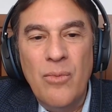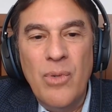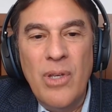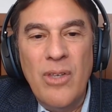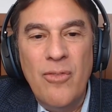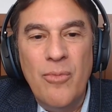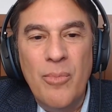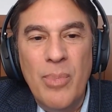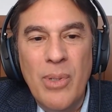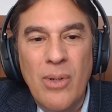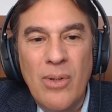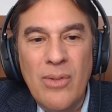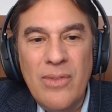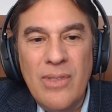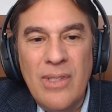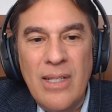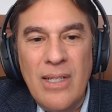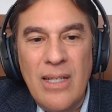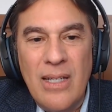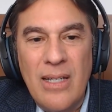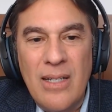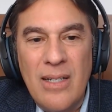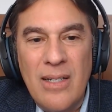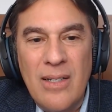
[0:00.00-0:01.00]
We've built
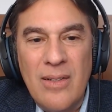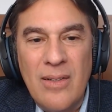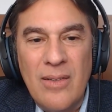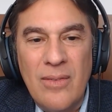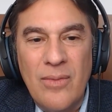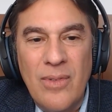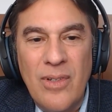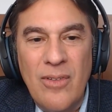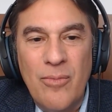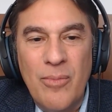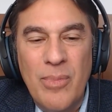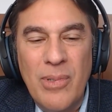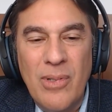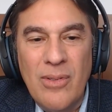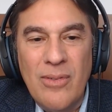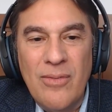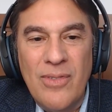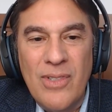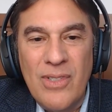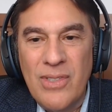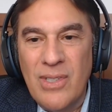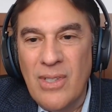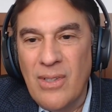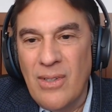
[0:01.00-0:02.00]

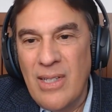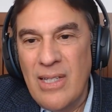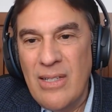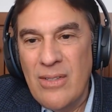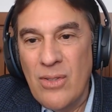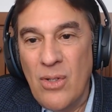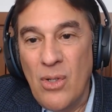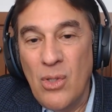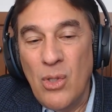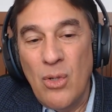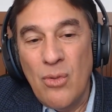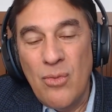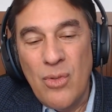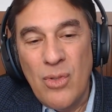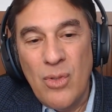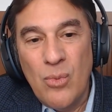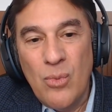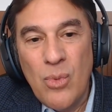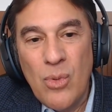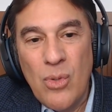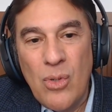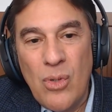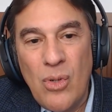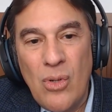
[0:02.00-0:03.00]
facilities all over
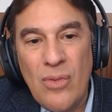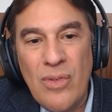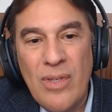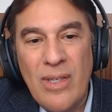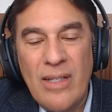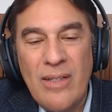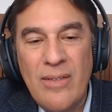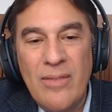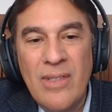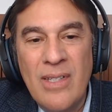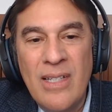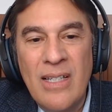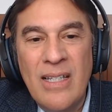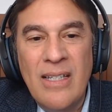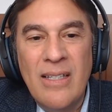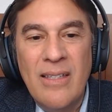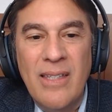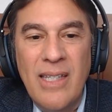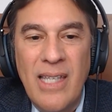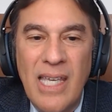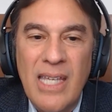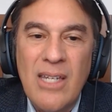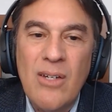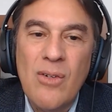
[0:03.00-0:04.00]
the world.
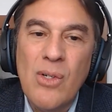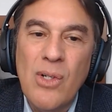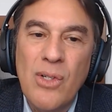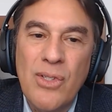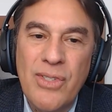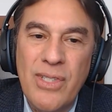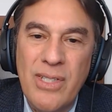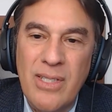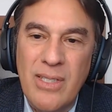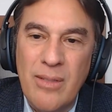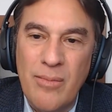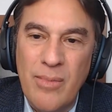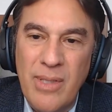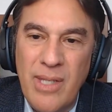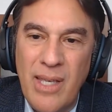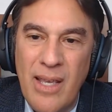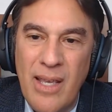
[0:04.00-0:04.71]
The integral system